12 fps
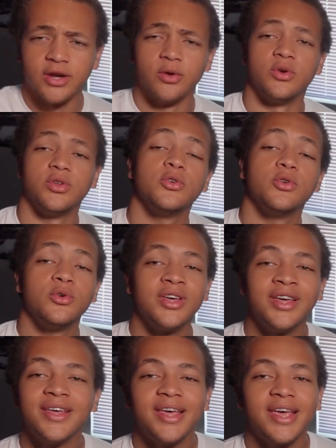Dude,
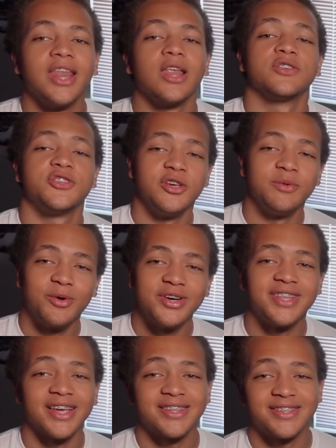and I'll see you boys
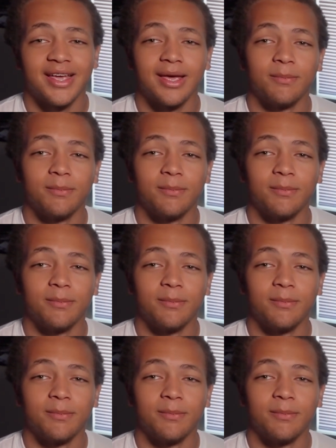next time.